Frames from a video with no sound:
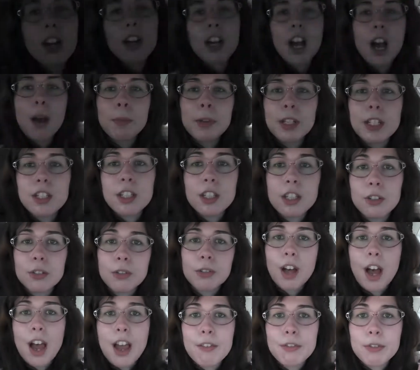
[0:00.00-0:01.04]
are coming to
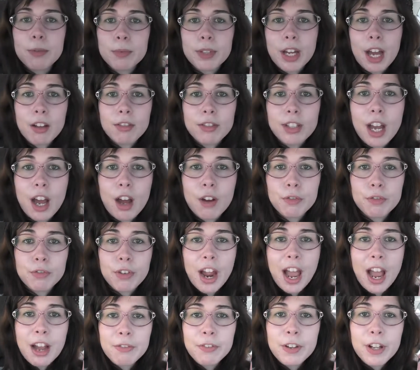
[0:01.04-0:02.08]
you live from downtown
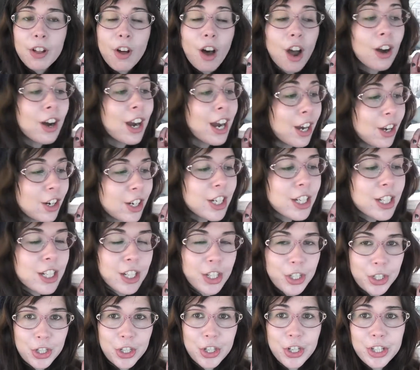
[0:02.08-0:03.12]
Frackville. Our air
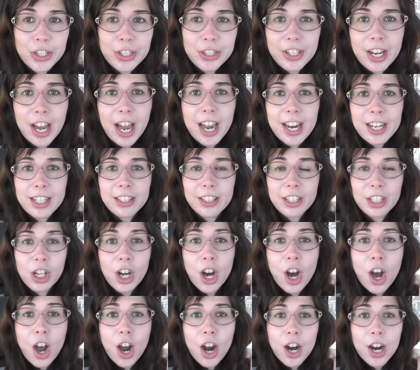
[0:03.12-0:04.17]
conditioner has died in the
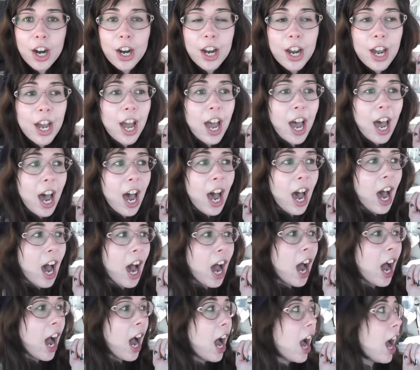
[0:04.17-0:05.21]
car.
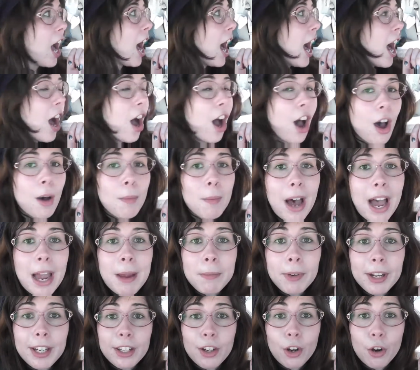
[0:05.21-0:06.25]
Um,
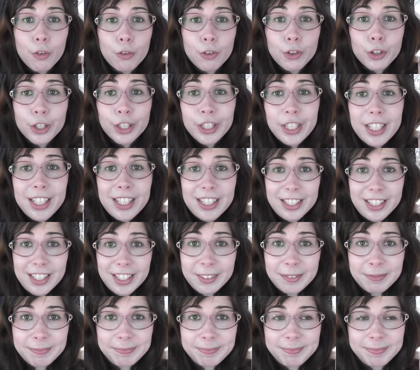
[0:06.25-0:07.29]
I might overheat.
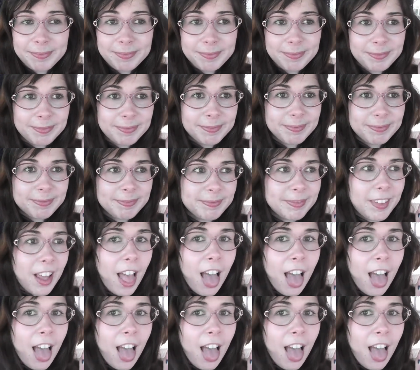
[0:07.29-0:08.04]
And we're heading